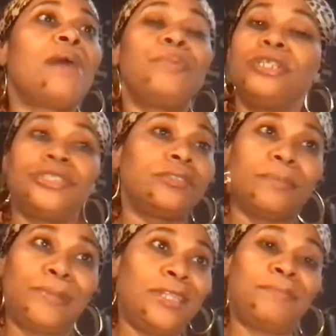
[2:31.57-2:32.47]
I'm pretty sure there
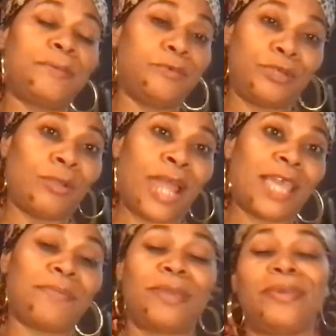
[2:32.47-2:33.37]
are plenty of people who don't
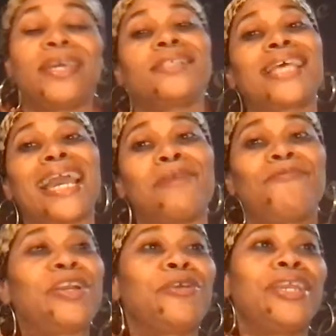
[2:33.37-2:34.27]
like me because I am
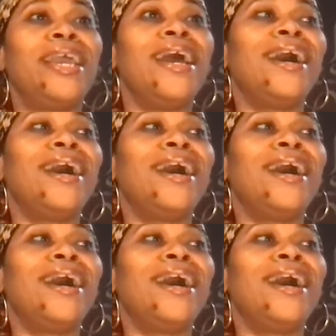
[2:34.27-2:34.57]
very